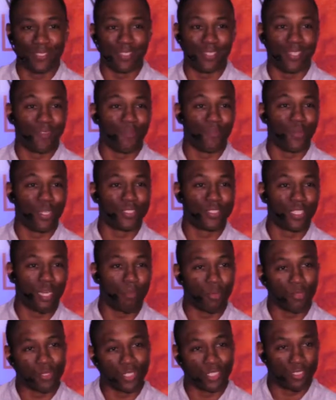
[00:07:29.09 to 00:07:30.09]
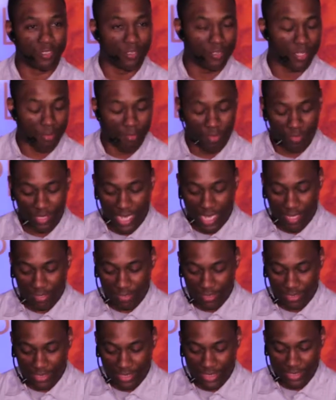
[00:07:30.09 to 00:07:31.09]
and one tumble just tumbles
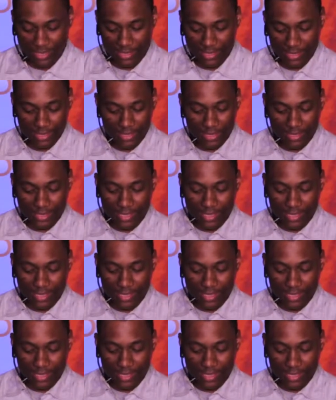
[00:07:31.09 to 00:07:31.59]
out, and you're like,